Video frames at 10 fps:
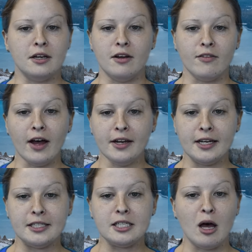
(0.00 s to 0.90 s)

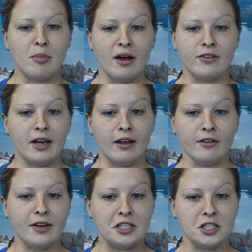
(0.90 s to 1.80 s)
Nevadians above an
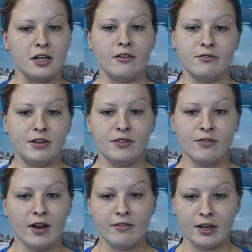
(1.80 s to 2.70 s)
elevation of
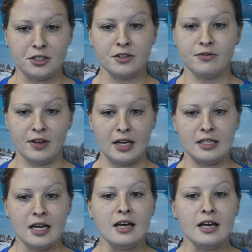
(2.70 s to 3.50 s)
5,500 feet